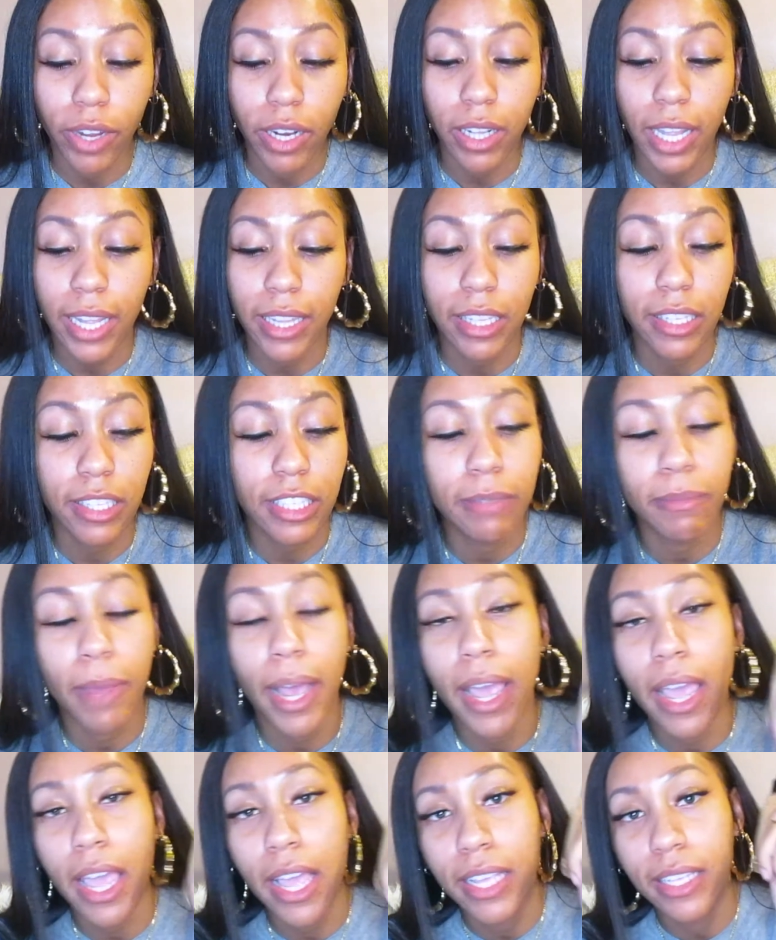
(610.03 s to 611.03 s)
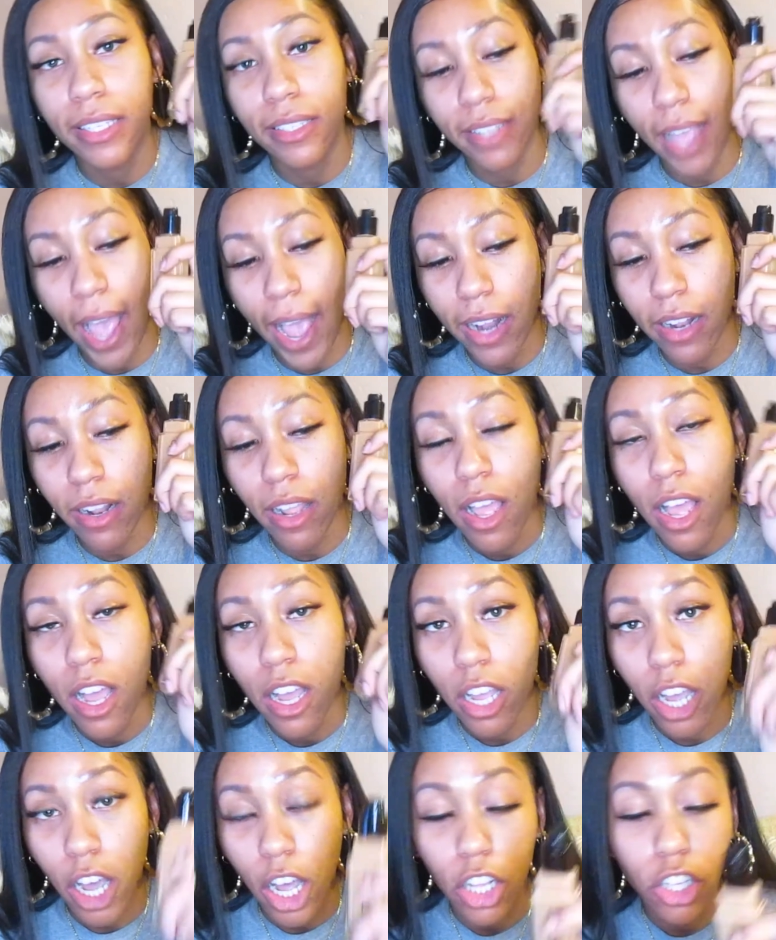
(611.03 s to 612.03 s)
Like, this is my exact
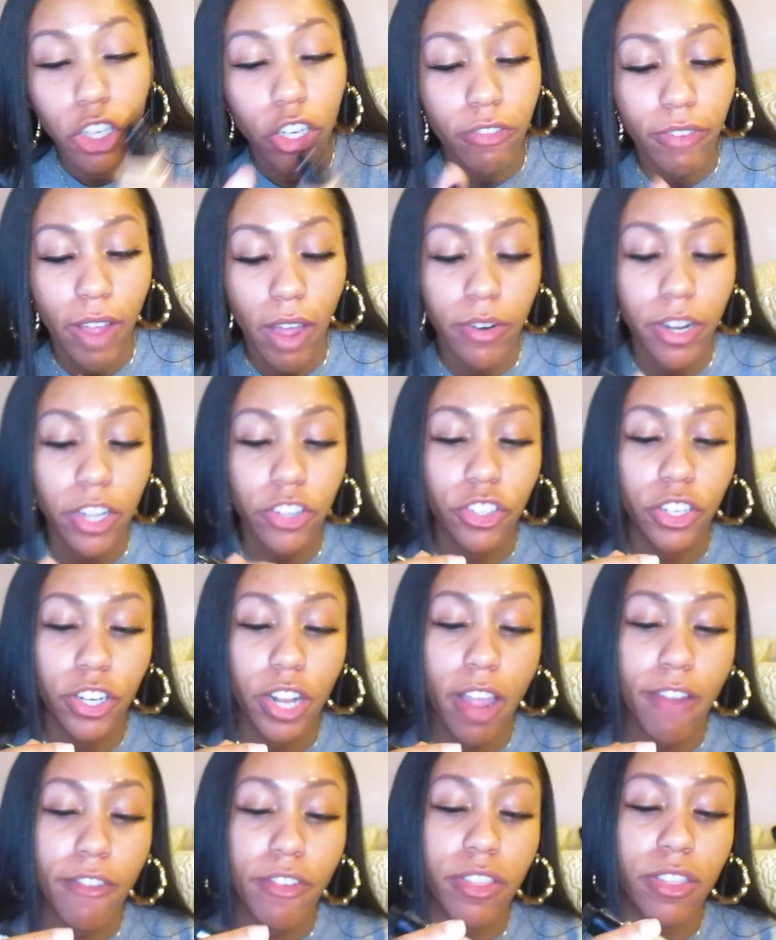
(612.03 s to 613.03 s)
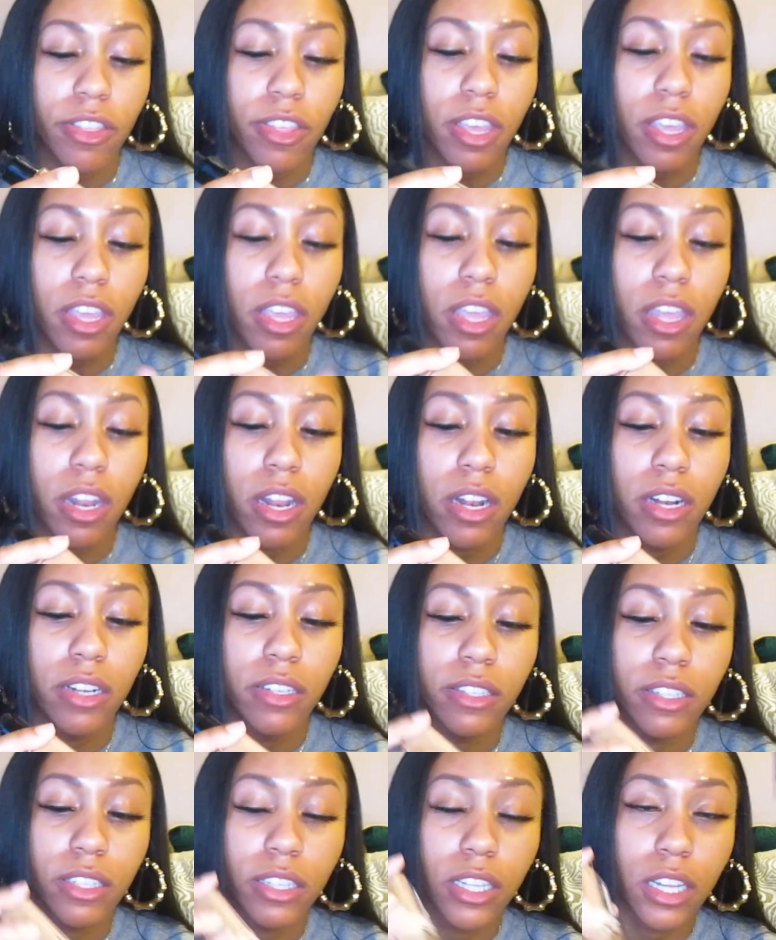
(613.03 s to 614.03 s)
color foundation and everything, and it is
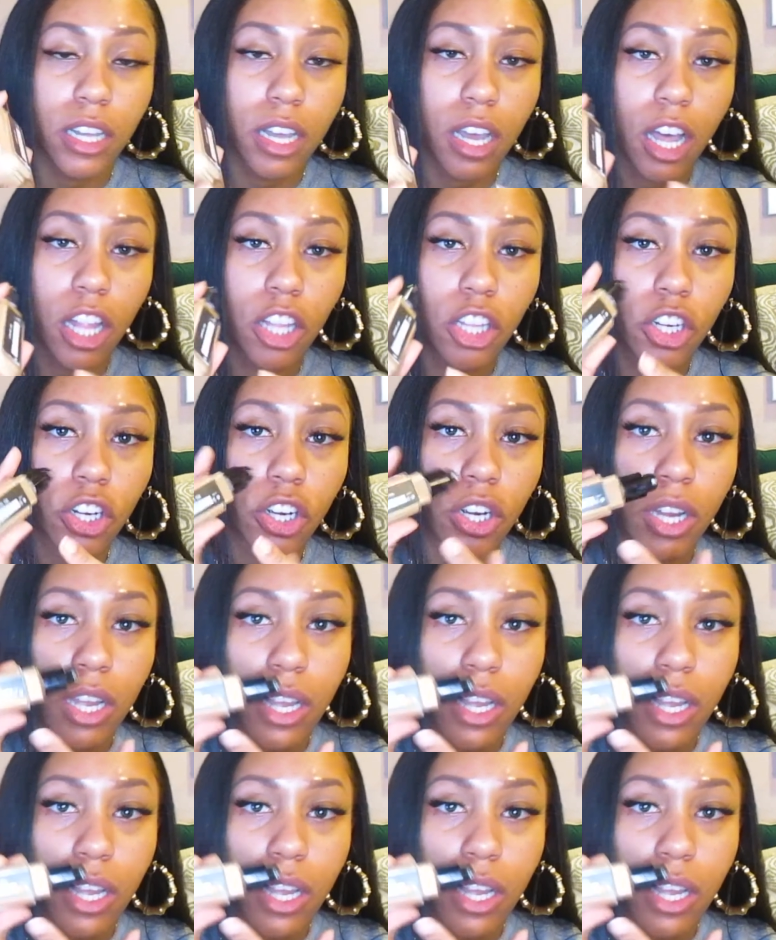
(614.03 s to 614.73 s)
in the color